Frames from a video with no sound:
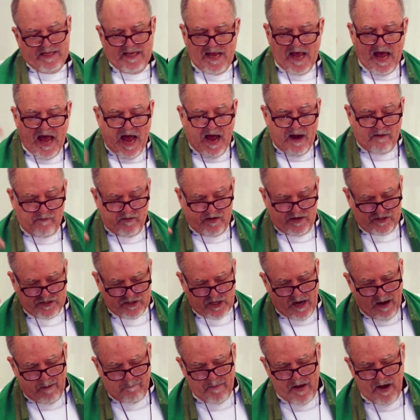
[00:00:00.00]
the average
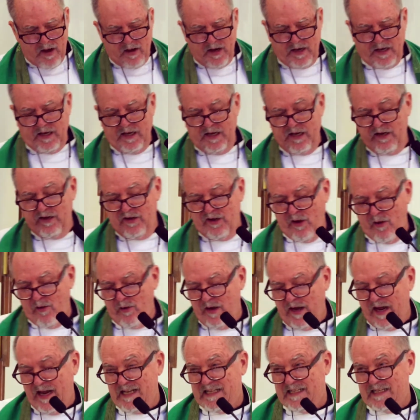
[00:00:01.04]
American
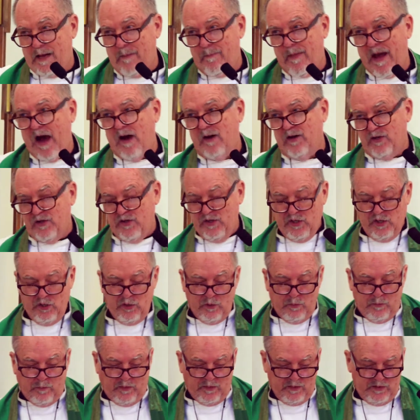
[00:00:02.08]
donates about
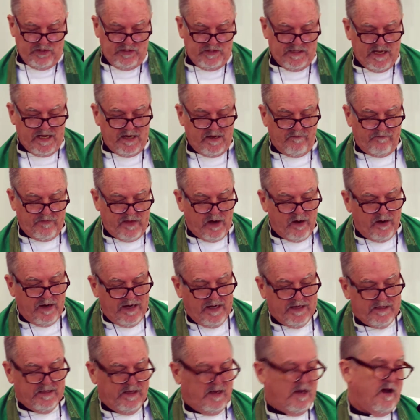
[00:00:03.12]
2% of their
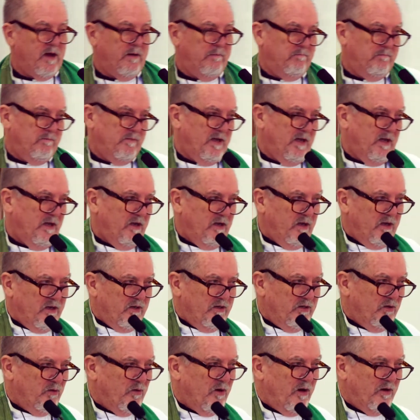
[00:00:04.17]
income
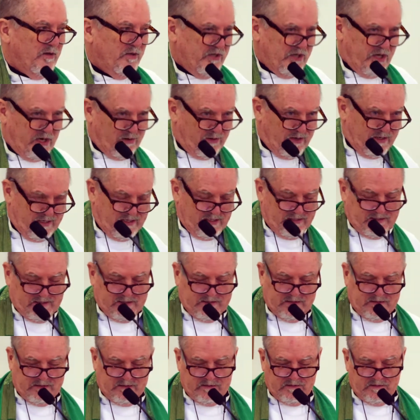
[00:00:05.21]
to all
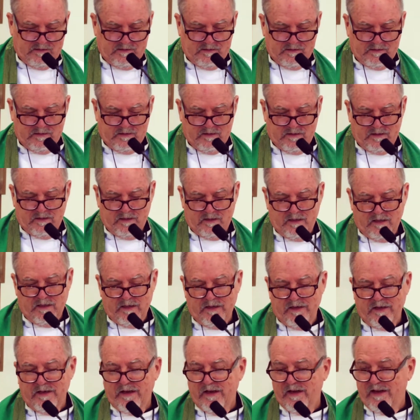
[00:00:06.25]
charities.
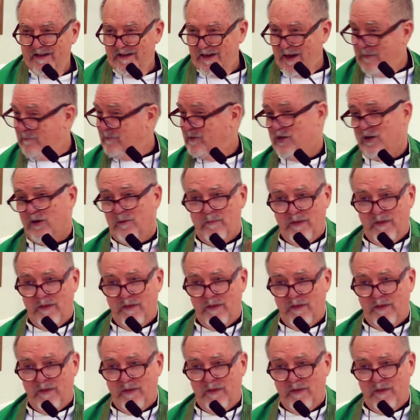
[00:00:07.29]
Now, I'm sure